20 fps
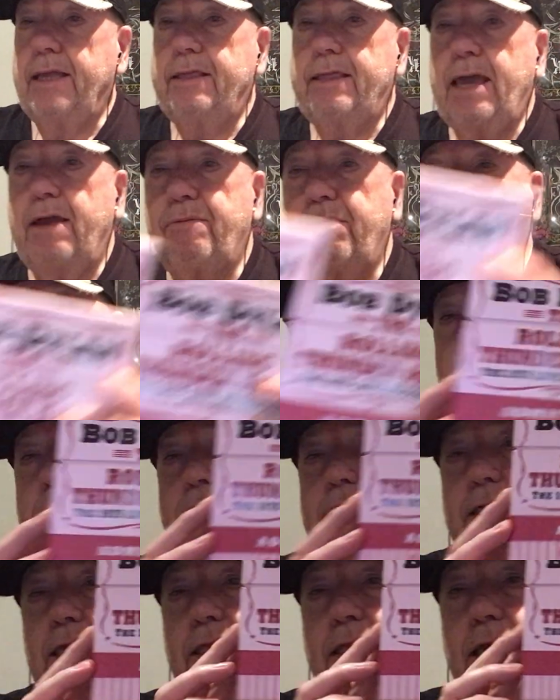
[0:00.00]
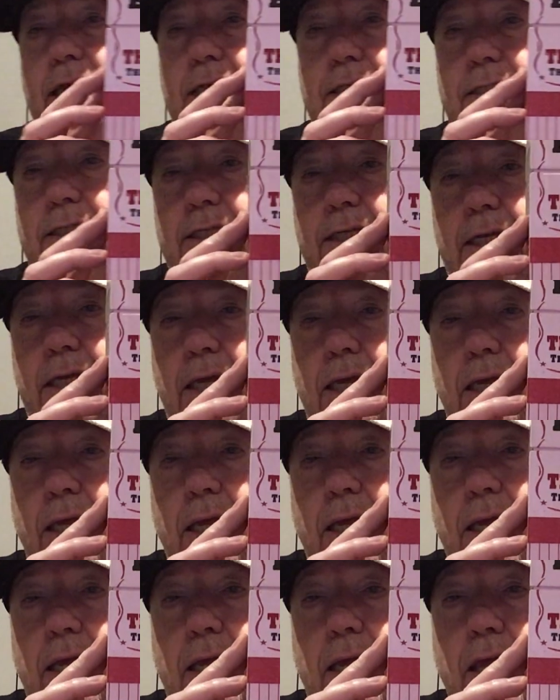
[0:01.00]
They released this,
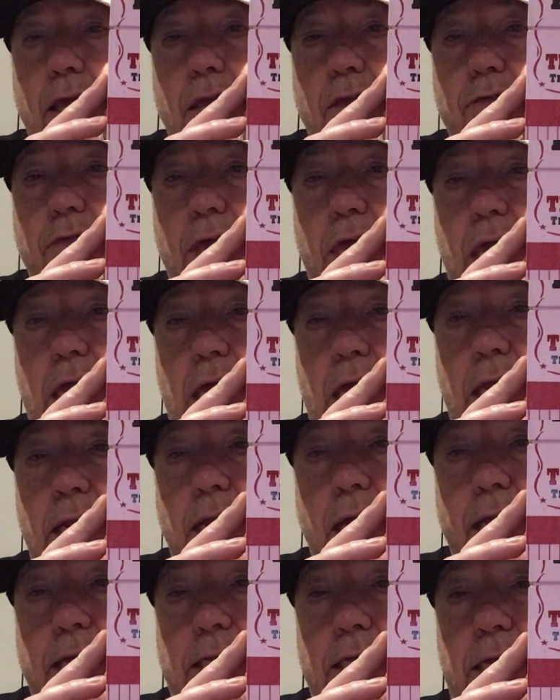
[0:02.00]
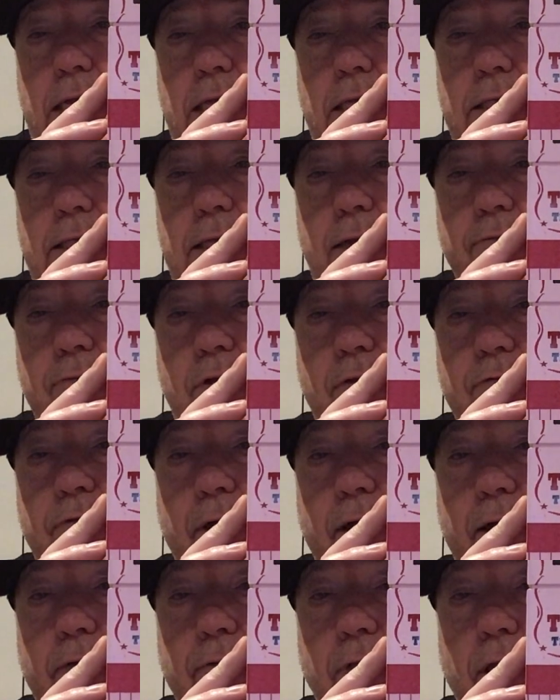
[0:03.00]
the
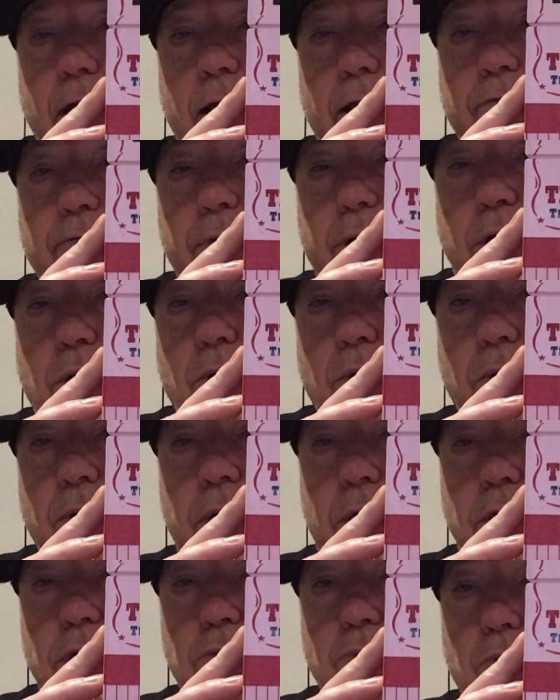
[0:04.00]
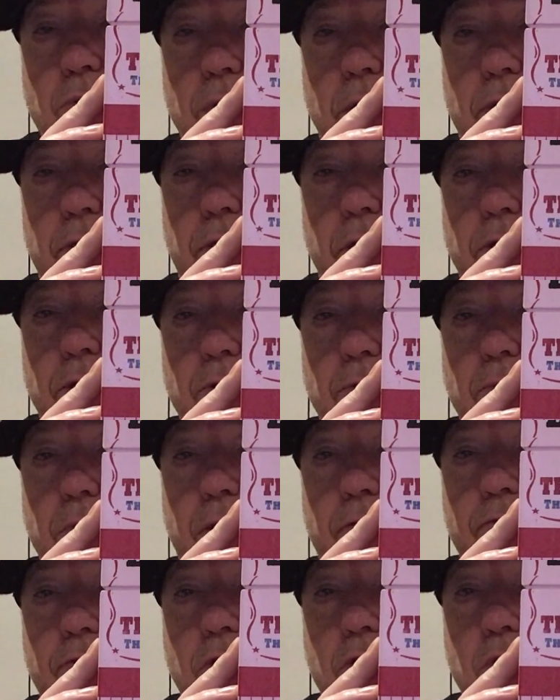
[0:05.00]
1975 live recordings, Rolling Thunder
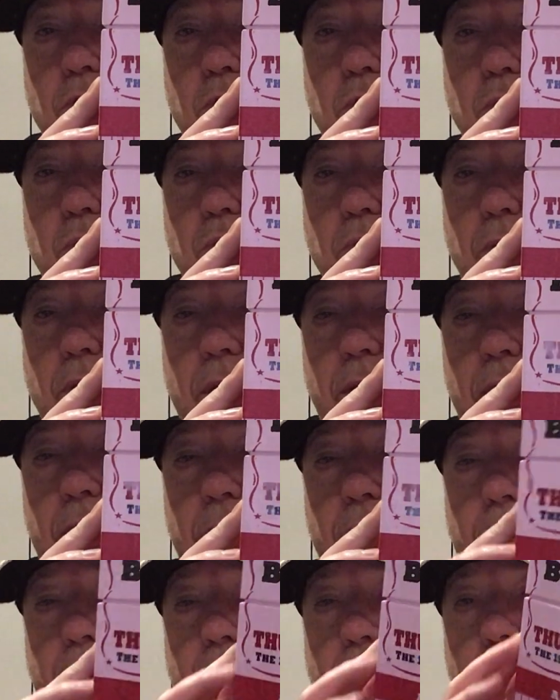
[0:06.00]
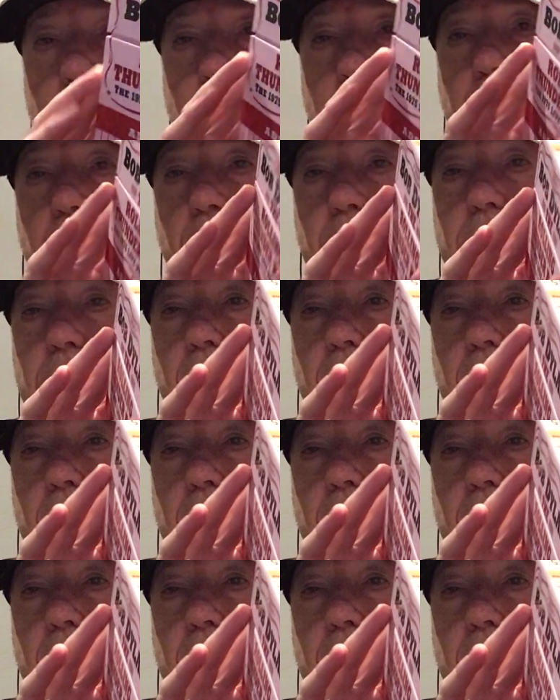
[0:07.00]
Review. And look at on